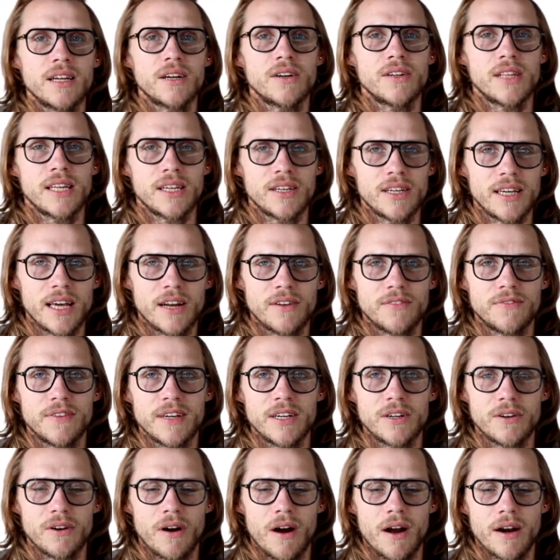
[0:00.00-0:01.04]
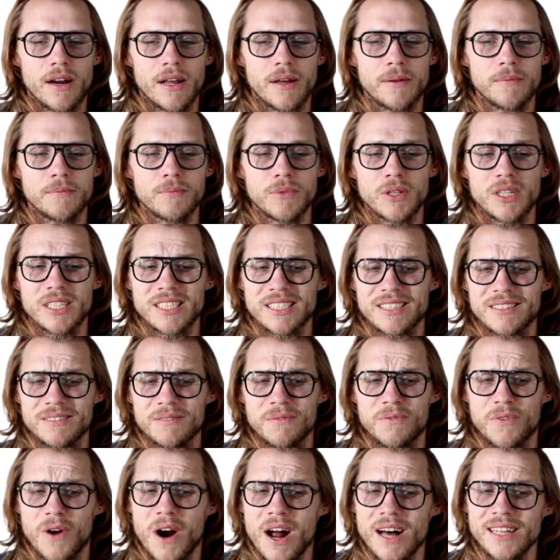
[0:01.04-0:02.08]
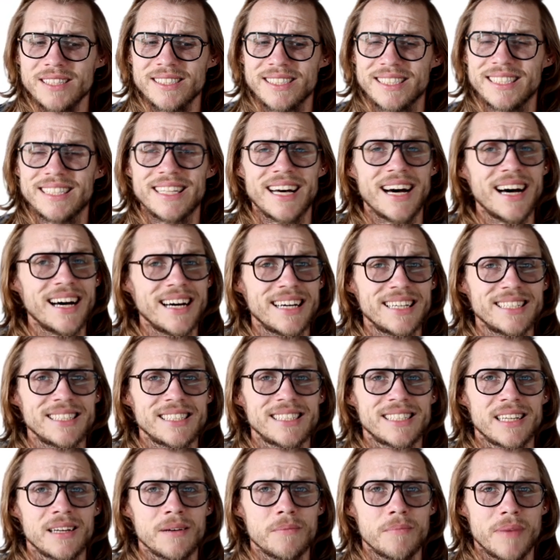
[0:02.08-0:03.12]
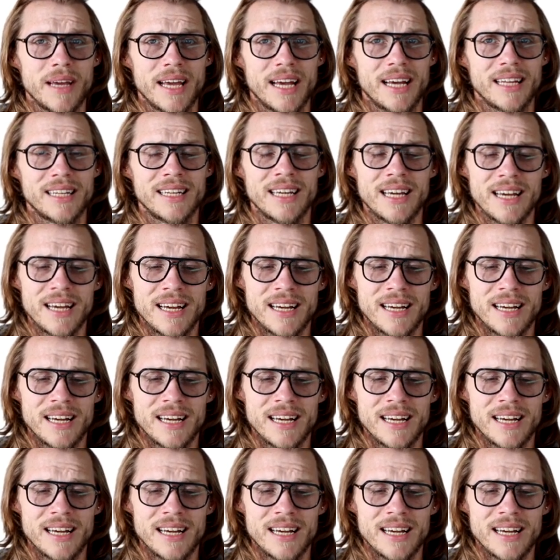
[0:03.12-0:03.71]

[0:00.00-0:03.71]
there and they could get a finger on it. Because Franz does, man.